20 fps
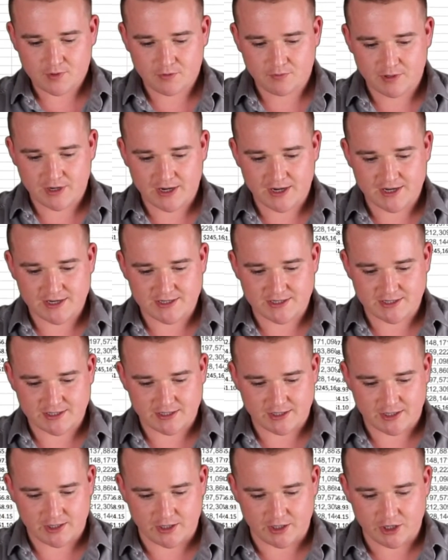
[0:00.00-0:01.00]
right
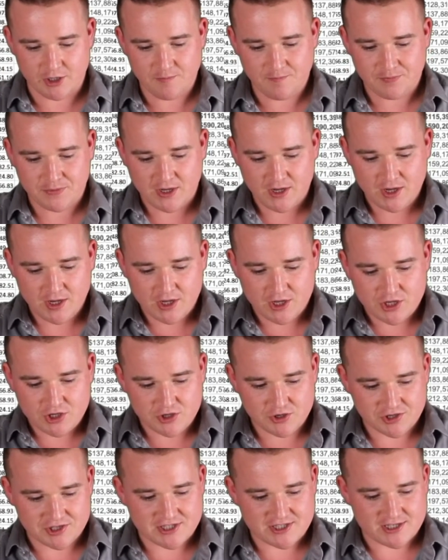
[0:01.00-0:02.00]
here,
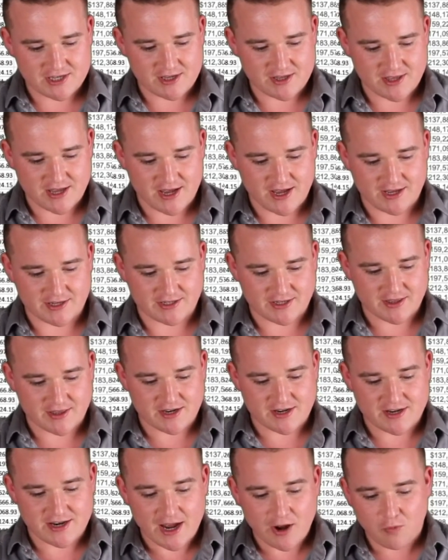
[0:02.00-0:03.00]
you'll see that
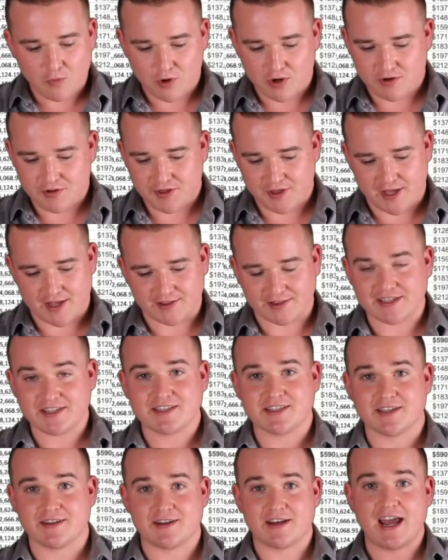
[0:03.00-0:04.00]
the net worth, at
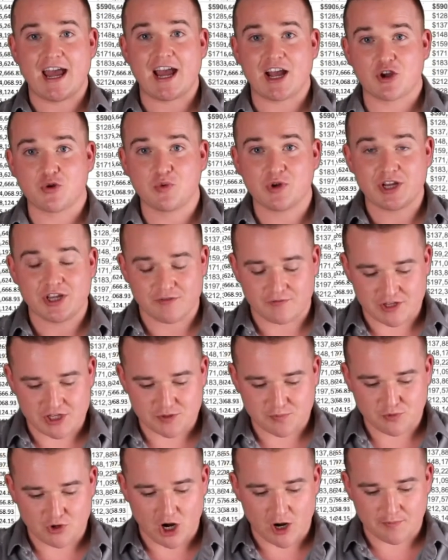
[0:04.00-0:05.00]
least in equity of
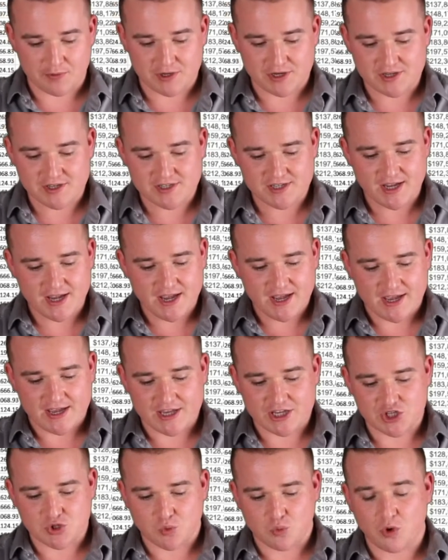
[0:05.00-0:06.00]
these properties,
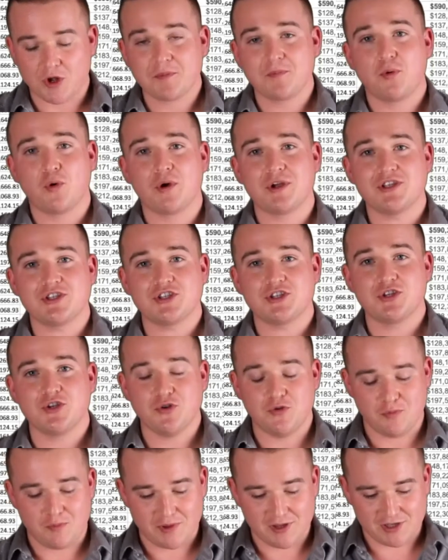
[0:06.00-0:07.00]
is one point
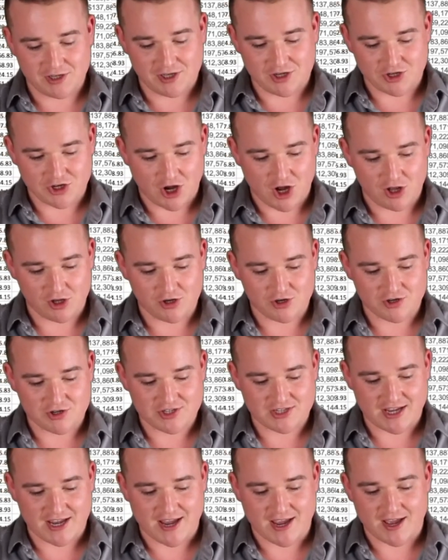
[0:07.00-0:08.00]
two million
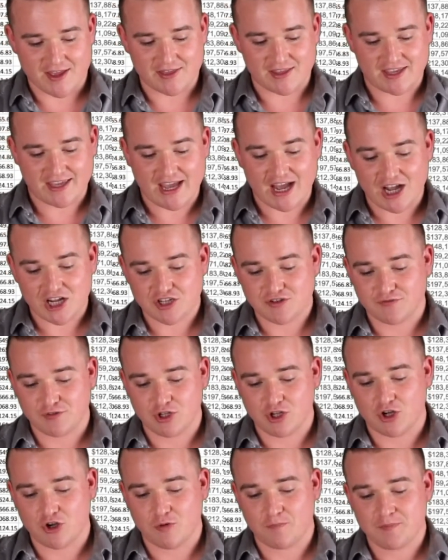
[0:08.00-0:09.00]
dollars and the cash
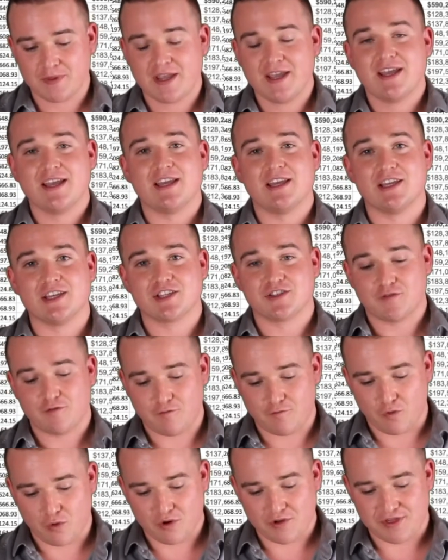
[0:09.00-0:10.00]
flow is
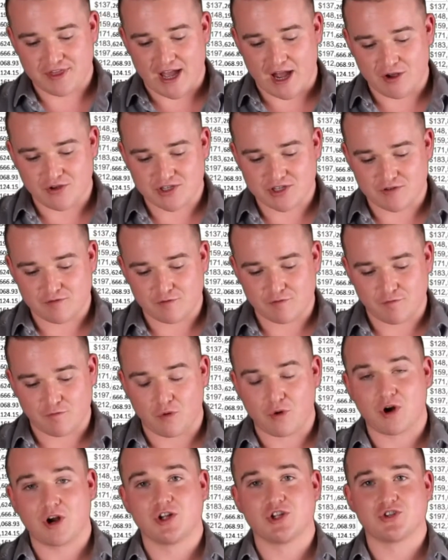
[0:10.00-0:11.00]
four thousand
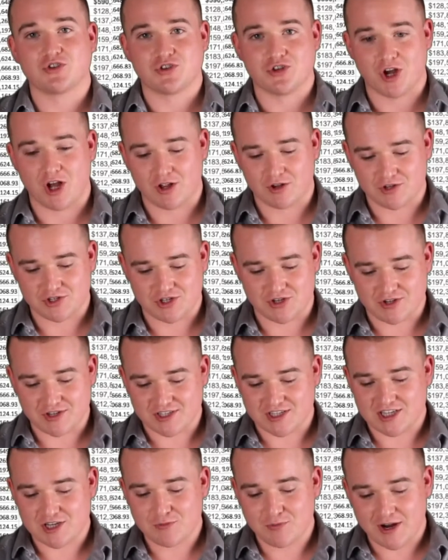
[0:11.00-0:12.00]
four hundred dollars. So you can
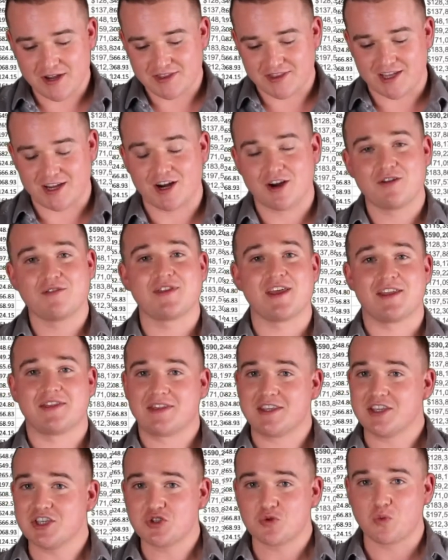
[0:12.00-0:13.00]
see right there
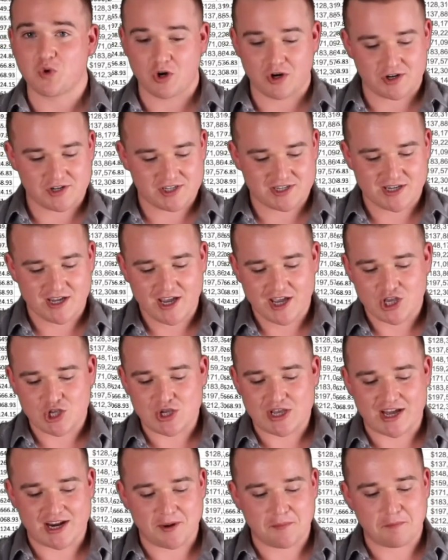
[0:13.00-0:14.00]
that this works.
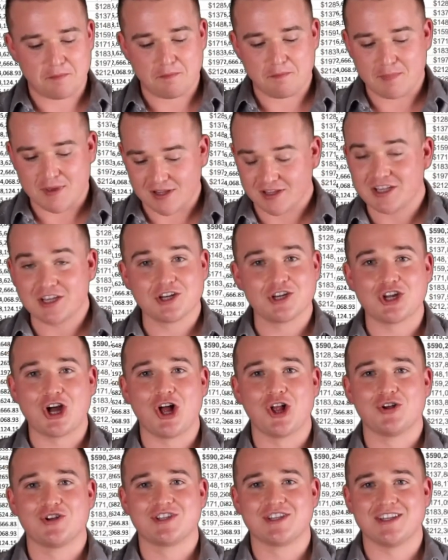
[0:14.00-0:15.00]
You got a million
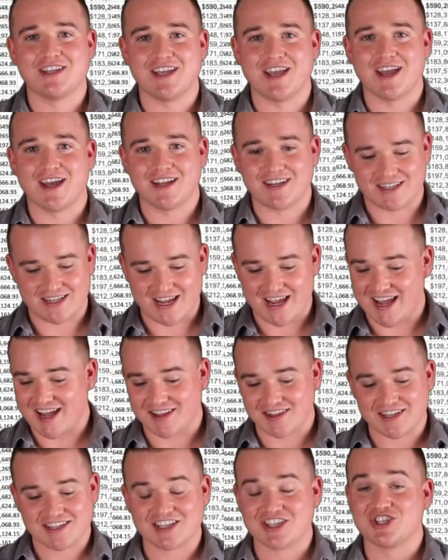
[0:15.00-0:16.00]
dollars in the end,
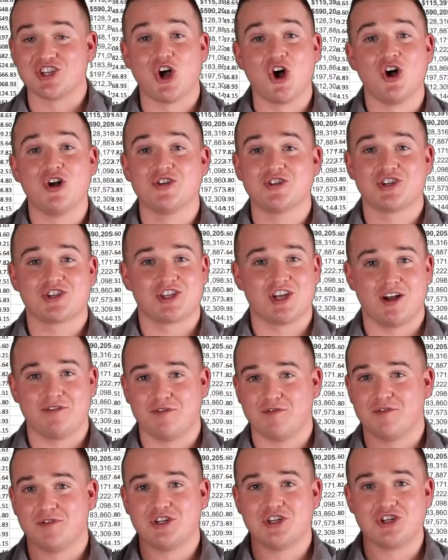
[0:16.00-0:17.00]
and this is all just off
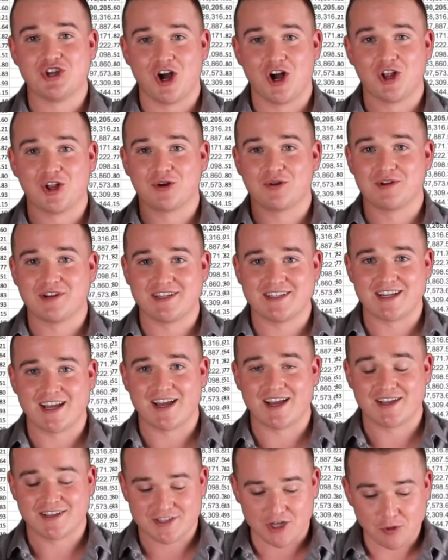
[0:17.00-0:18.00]
of a dollar a
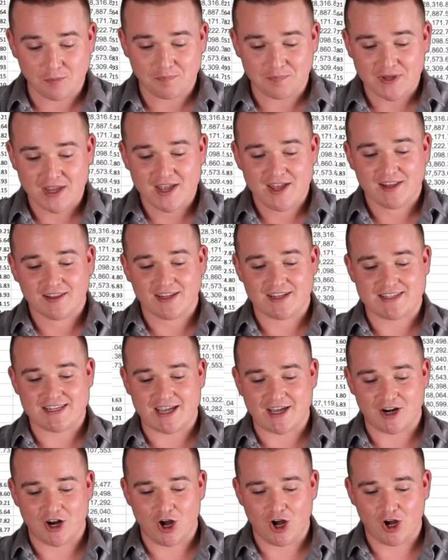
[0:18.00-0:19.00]
day. So let's
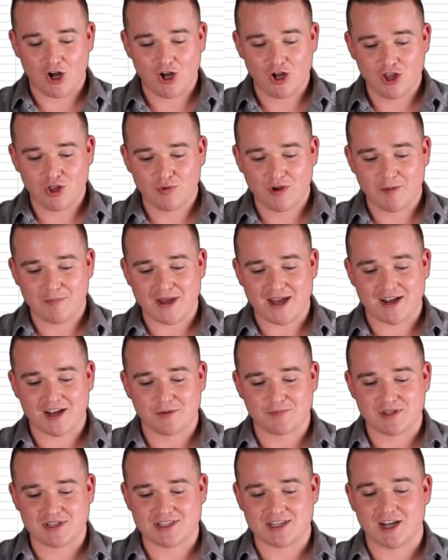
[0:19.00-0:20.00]
head all the way back
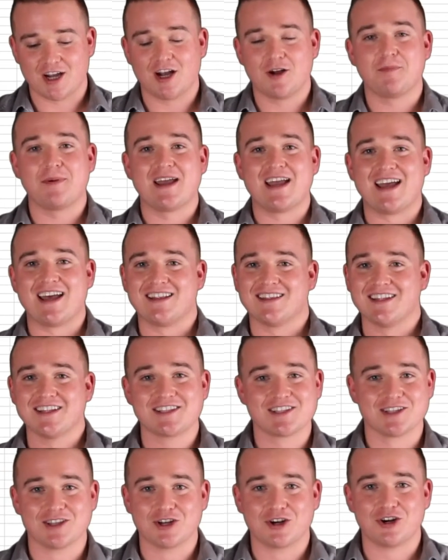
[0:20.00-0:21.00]
up the top and
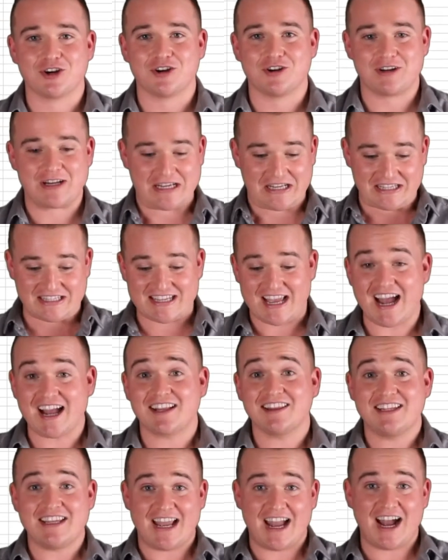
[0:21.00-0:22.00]
let's learn
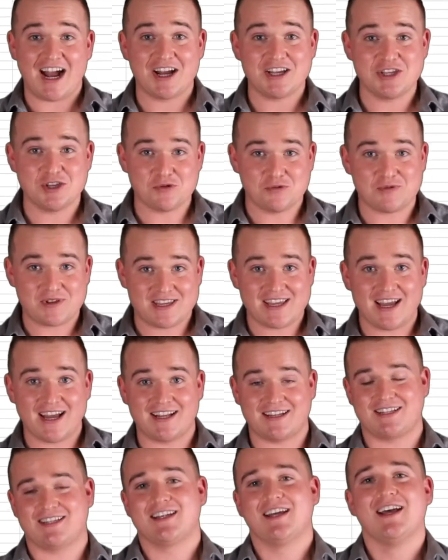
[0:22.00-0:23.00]
exactly how you
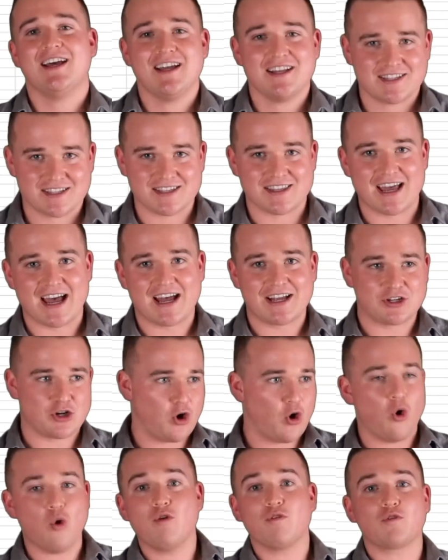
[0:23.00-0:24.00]
get to that
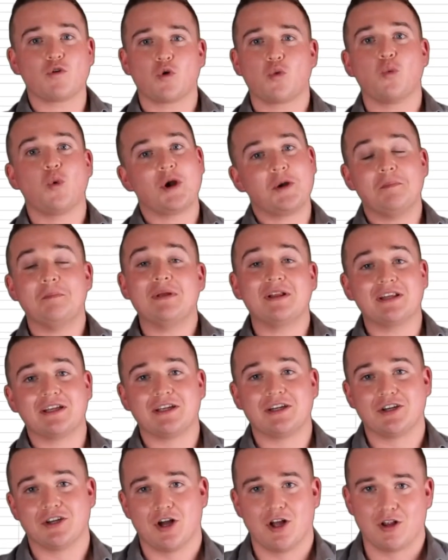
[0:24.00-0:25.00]
over one
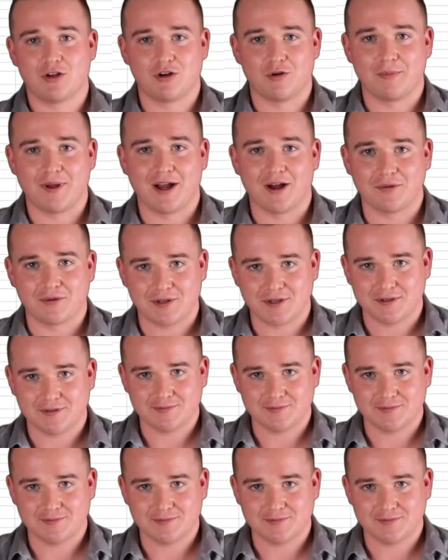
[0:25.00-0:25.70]
million dollar amount.